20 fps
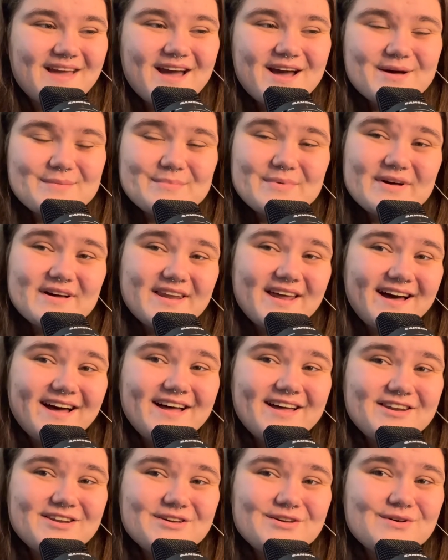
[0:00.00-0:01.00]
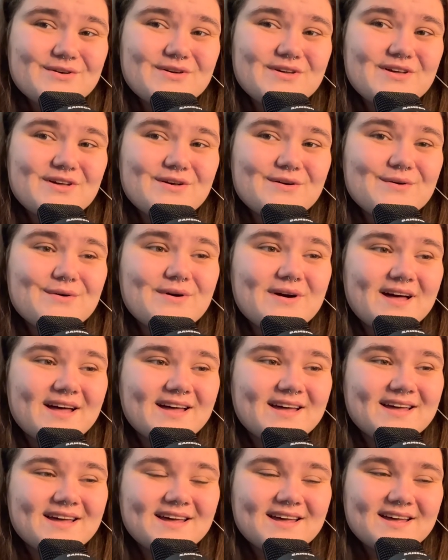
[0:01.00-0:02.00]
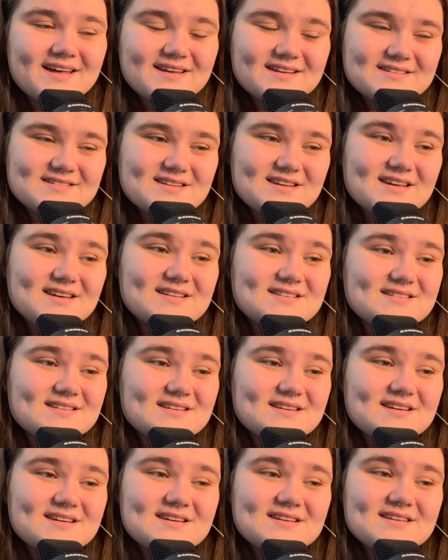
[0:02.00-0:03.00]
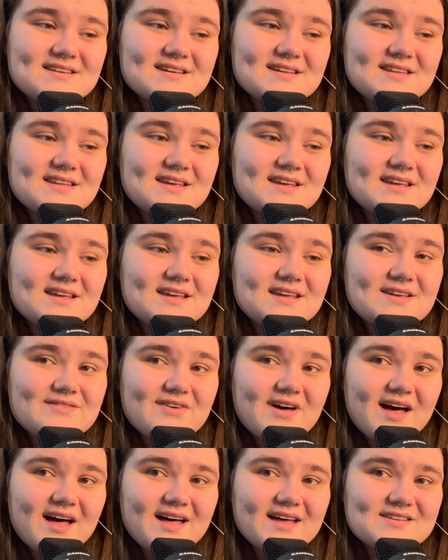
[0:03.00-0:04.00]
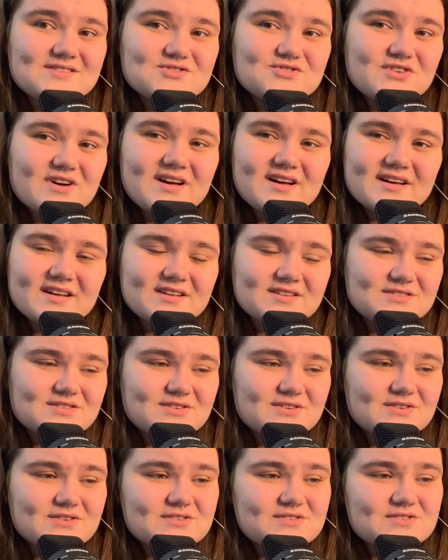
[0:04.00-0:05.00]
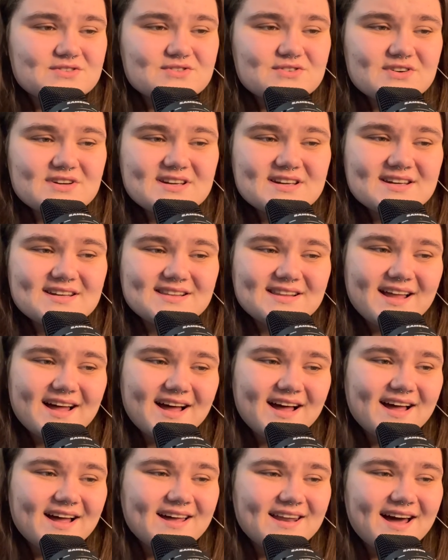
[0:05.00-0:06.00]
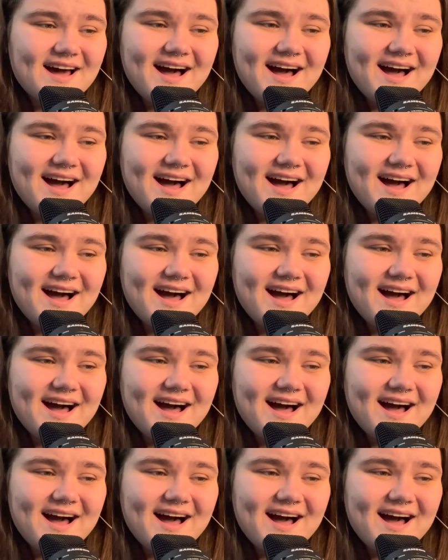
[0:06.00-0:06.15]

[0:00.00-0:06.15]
But I knew you, dancing in your Levi's, drunk under a streetlight.